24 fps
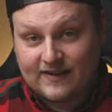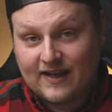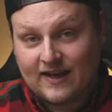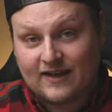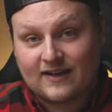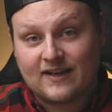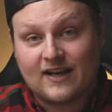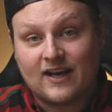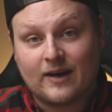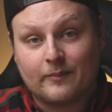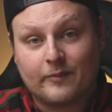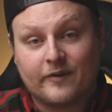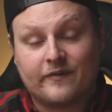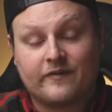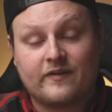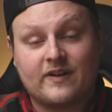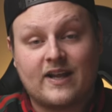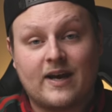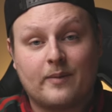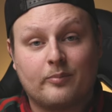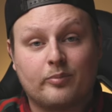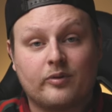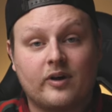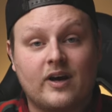that camera for
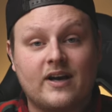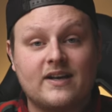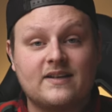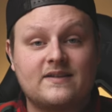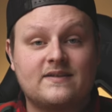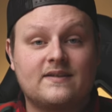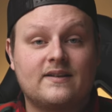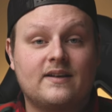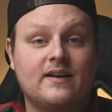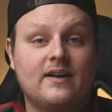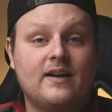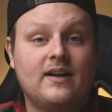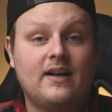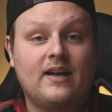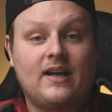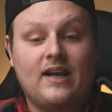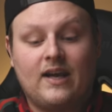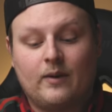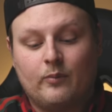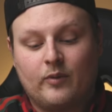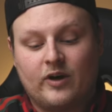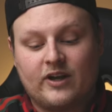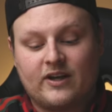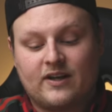that price
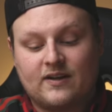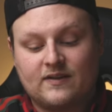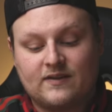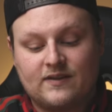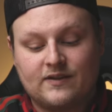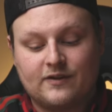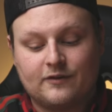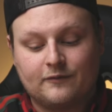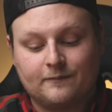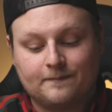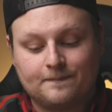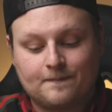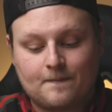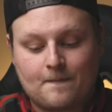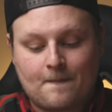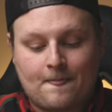and what it can do.